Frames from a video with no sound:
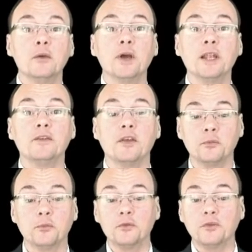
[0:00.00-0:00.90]
but at least
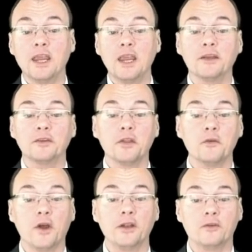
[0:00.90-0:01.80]
it's taking us in the
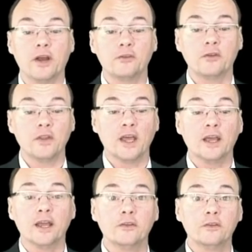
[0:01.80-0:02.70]
right direction
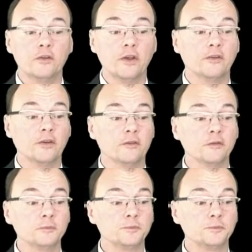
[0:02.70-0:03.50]
there. It's suggestive.